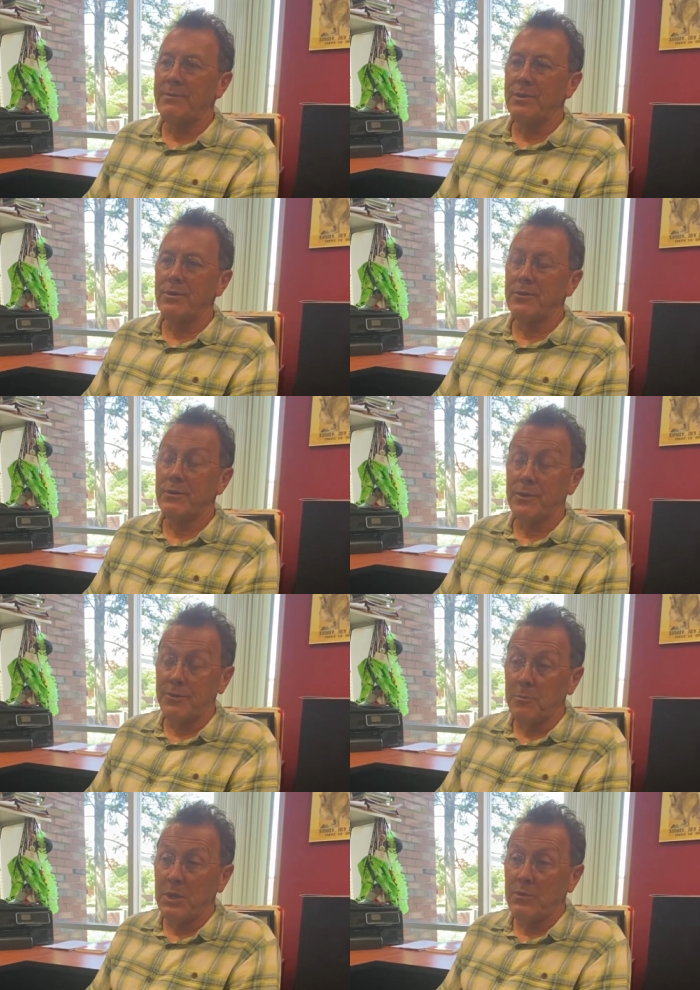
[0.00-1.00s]
years and this
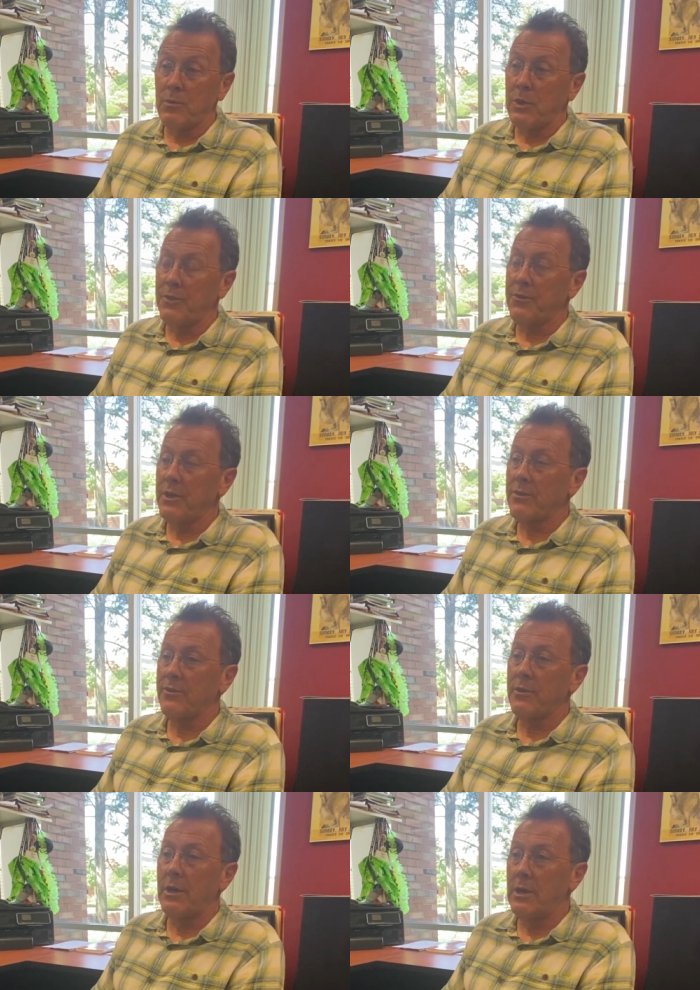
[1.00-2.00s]
being
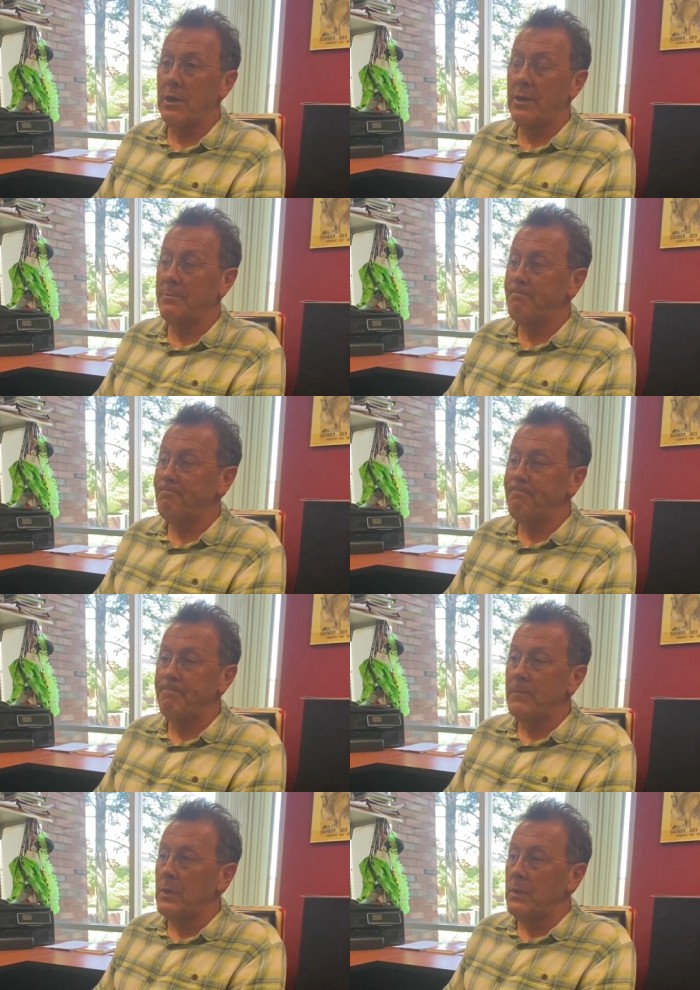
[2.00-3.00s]
26, uh,
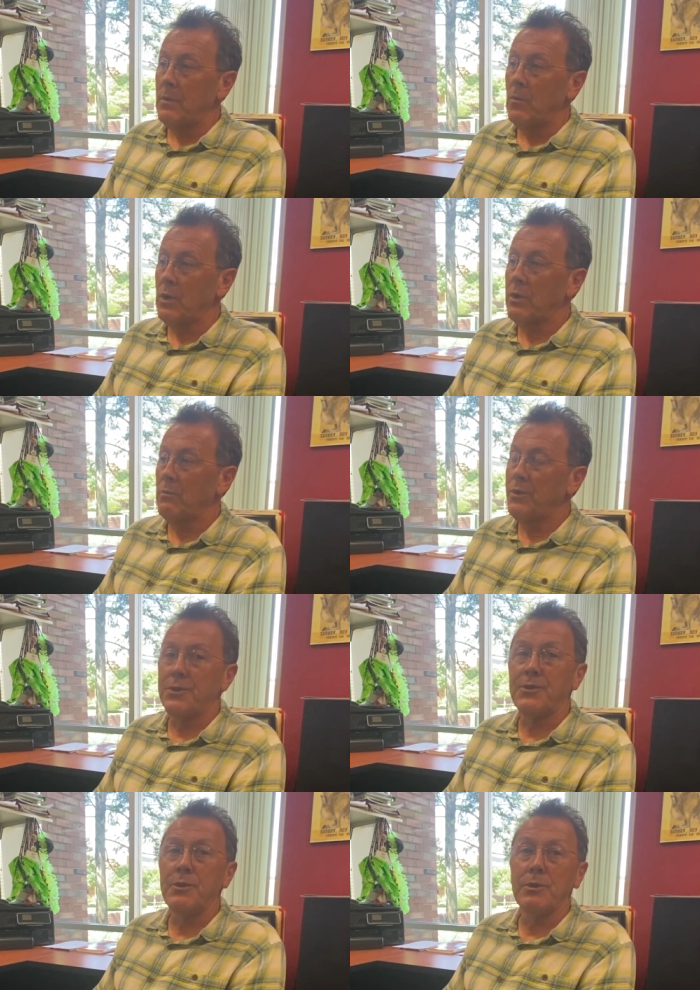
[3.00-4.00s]
working with the
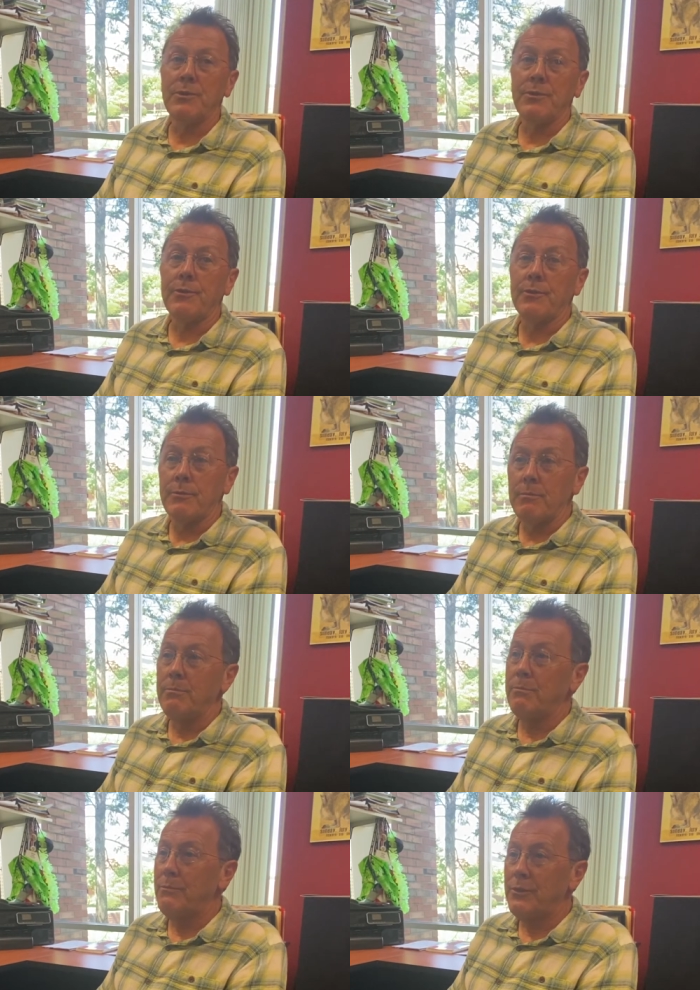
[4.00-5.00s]
students,
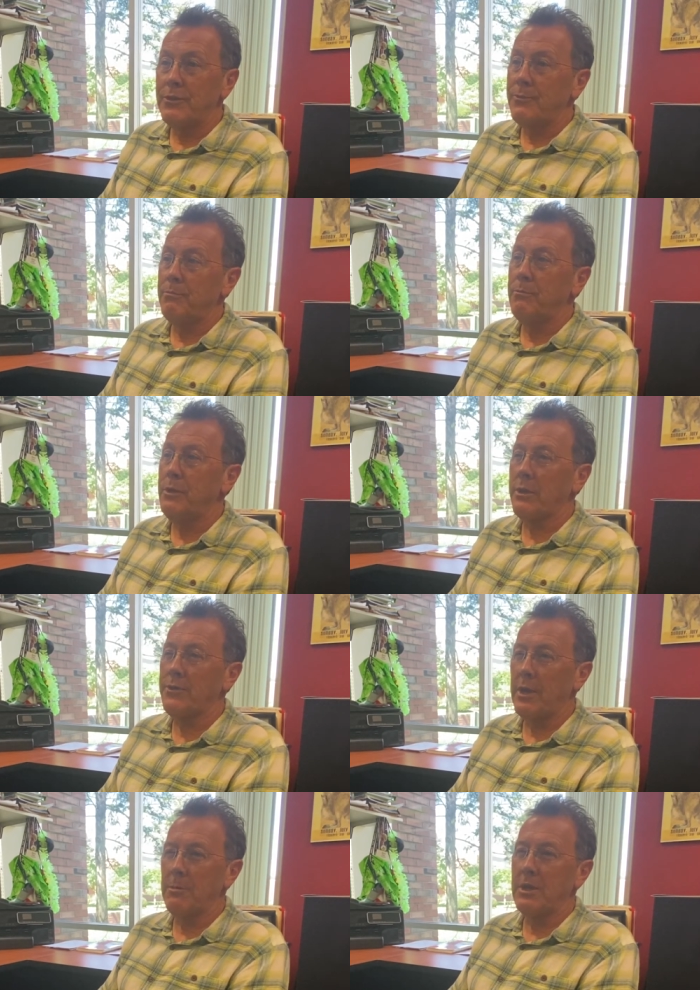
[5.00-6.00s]
just the
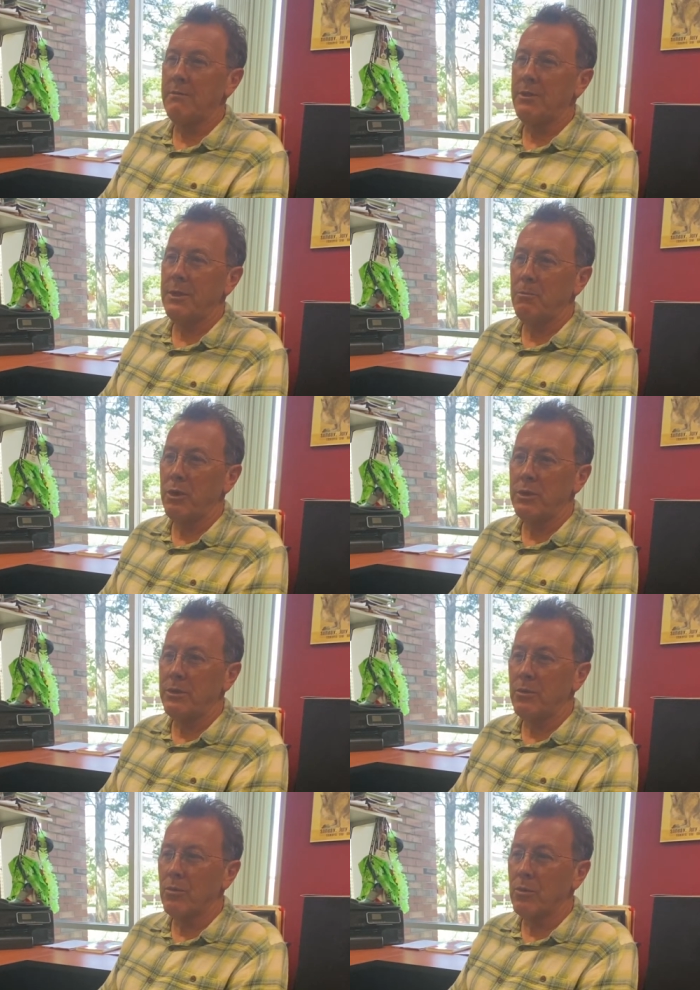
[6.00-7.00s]
excitement level they bring to the
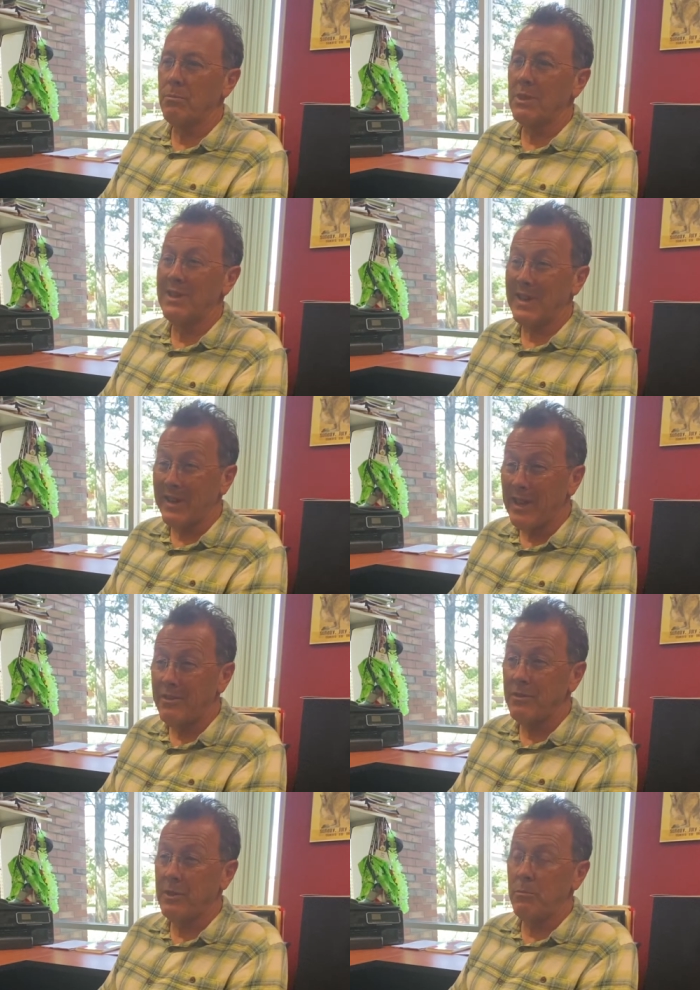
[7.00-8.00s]
group, the
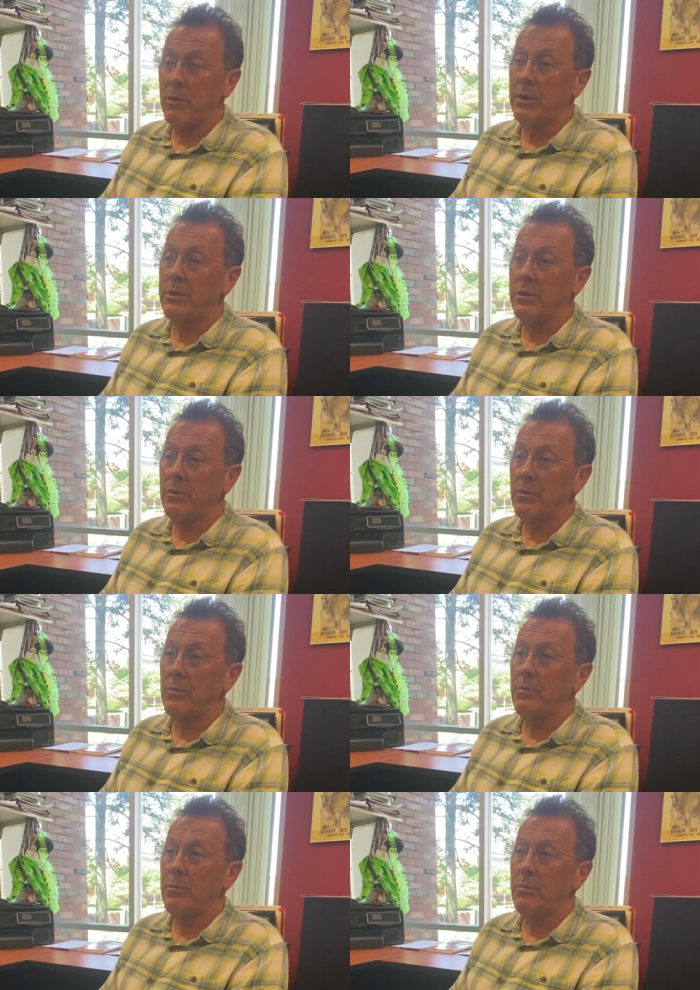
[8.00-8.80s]
dedication they bring to the group,